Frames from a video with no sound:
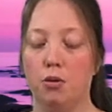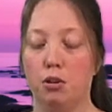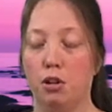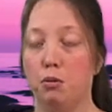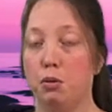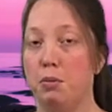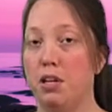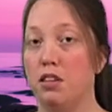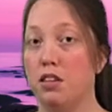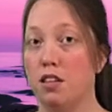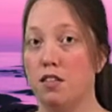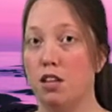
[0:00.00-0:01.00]
We're going to
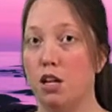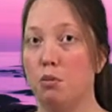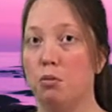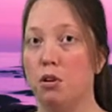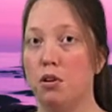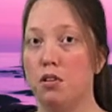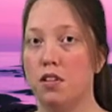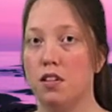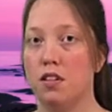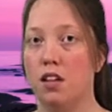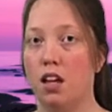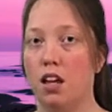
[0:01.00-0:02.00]
repeat that same
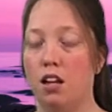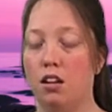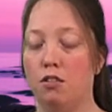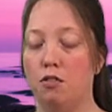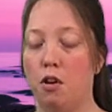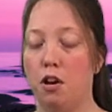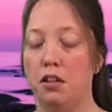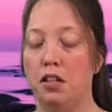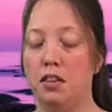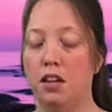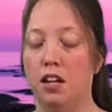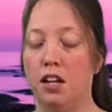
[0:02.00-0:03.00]
process again,
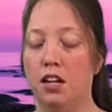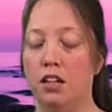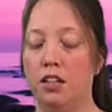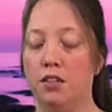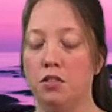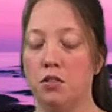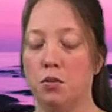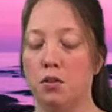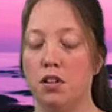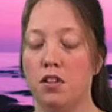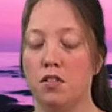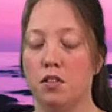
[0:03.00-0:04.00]
finding that area of
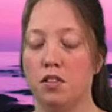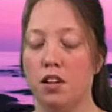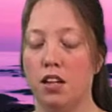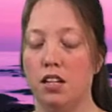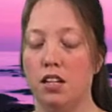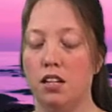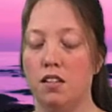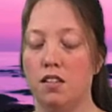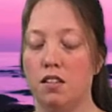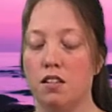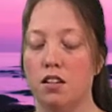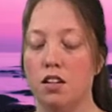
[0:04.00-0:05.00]
soreness or
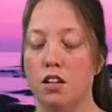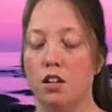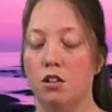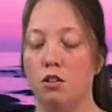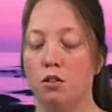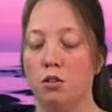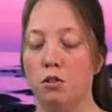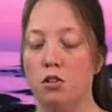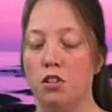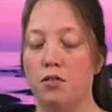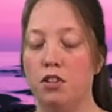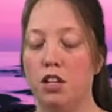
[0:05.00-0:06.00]
tightness through
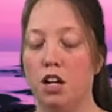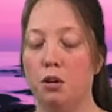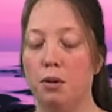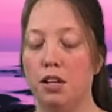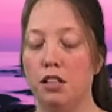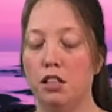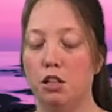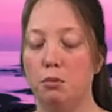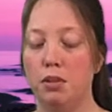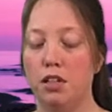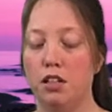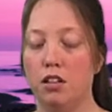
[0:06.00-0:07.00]
shifting our weight a little
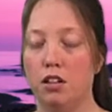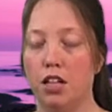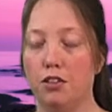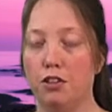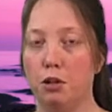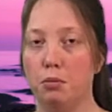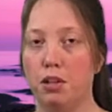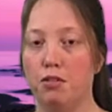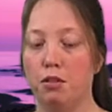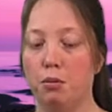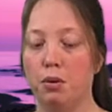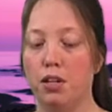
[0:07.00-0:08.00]
bit or giving a bit
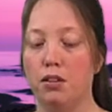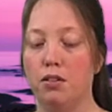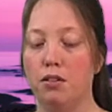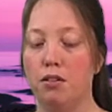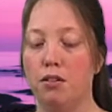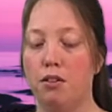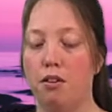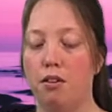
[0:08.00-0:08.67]
of a wiggle.